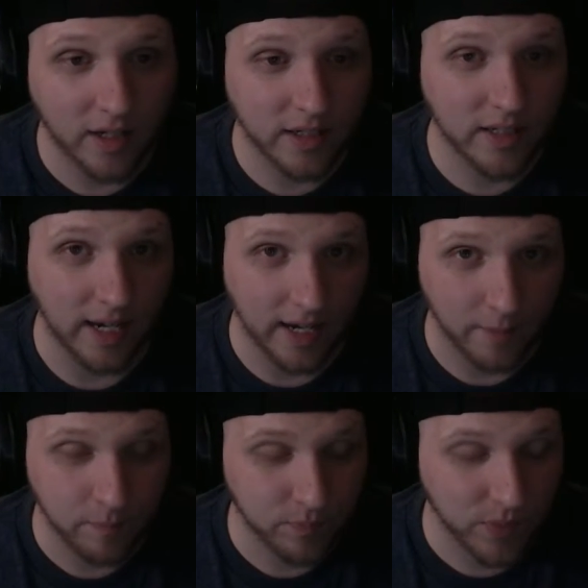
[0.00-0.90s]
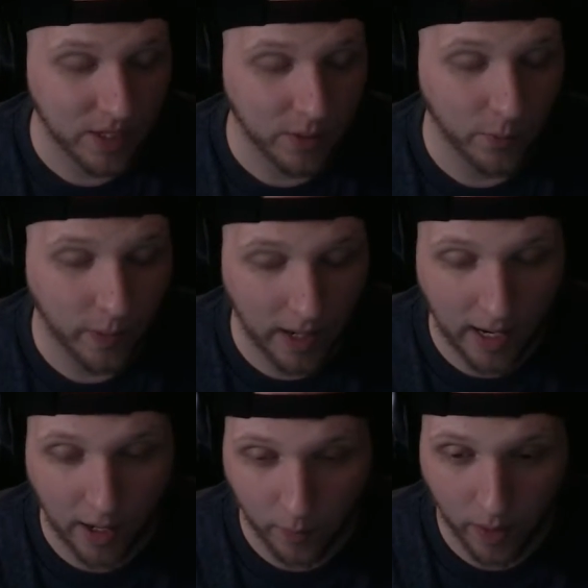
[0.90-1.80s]
Yeah. Wow.
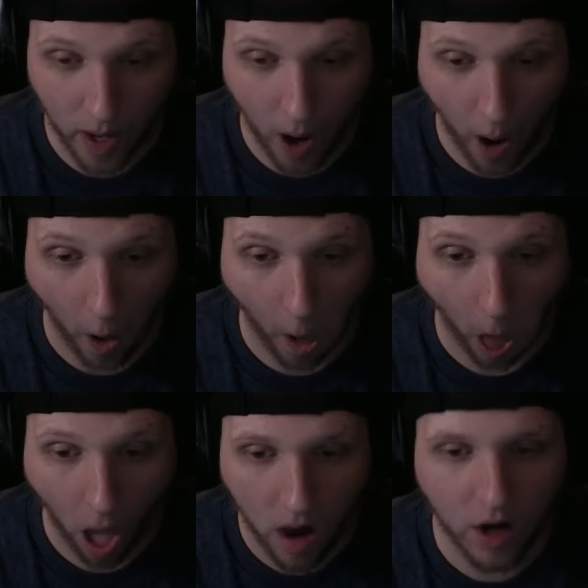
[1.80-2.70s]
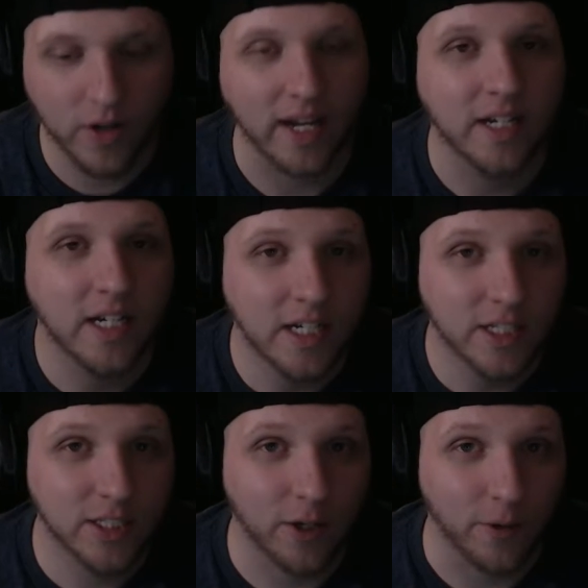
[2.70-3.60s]
Okay,
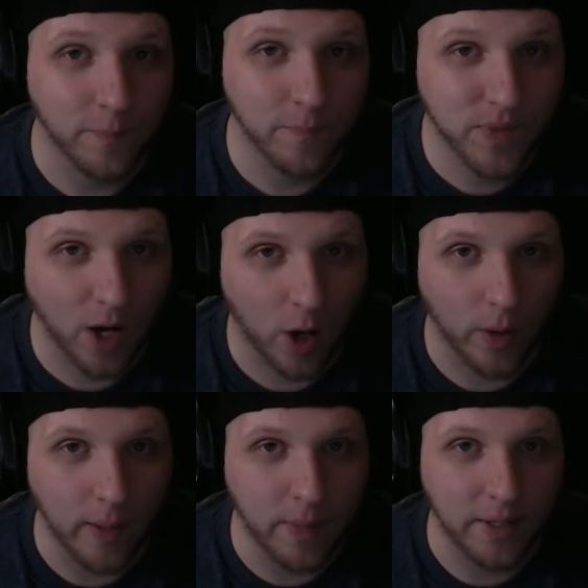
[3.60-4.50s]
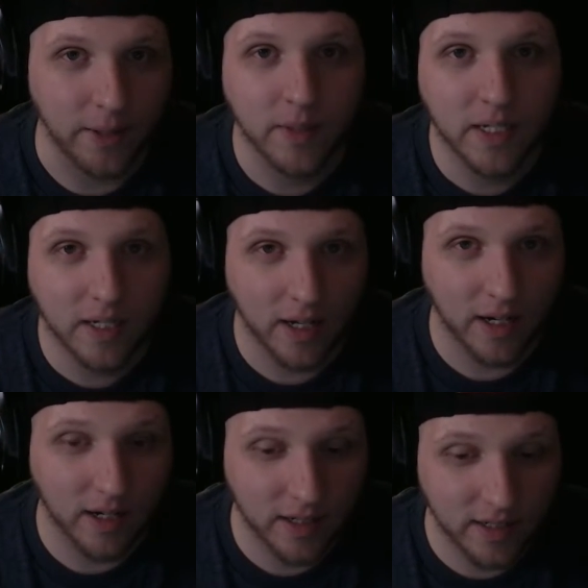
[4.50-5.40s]
so, alright, better.
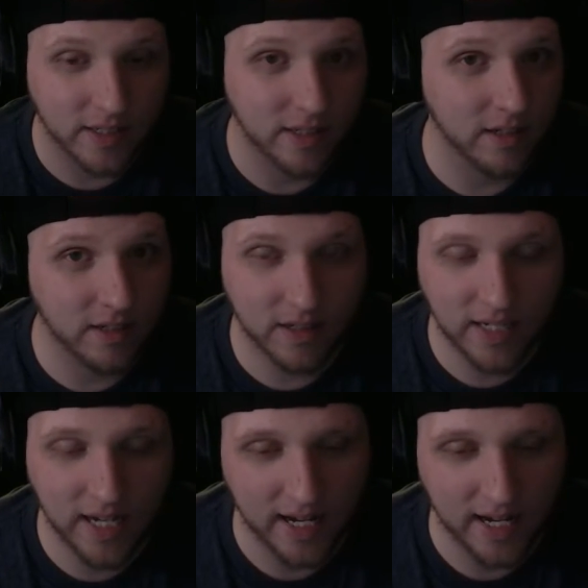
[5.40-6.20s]
Yeah.